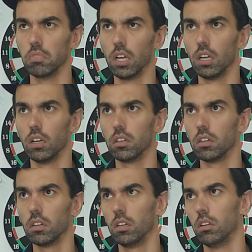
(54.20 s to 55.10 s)

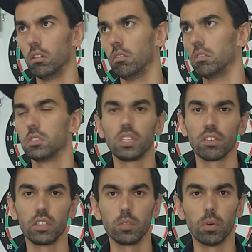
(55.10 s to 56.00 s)
uh,
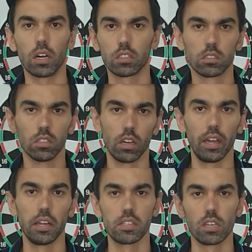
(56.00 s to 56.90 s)
seventy bucks.
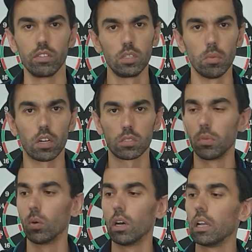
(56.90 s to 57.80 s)
I had seventy bucks
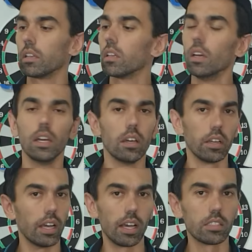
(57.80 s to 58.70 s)
in my wallet.
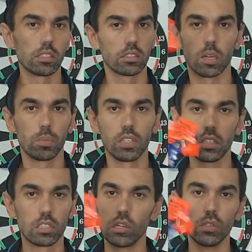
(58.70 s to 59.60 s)
There's
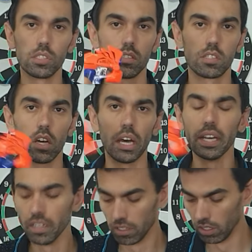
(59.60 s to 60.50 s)
something is loose
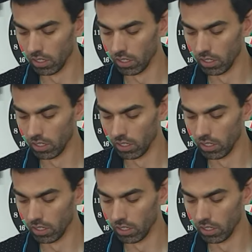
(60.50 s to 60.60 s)
inside.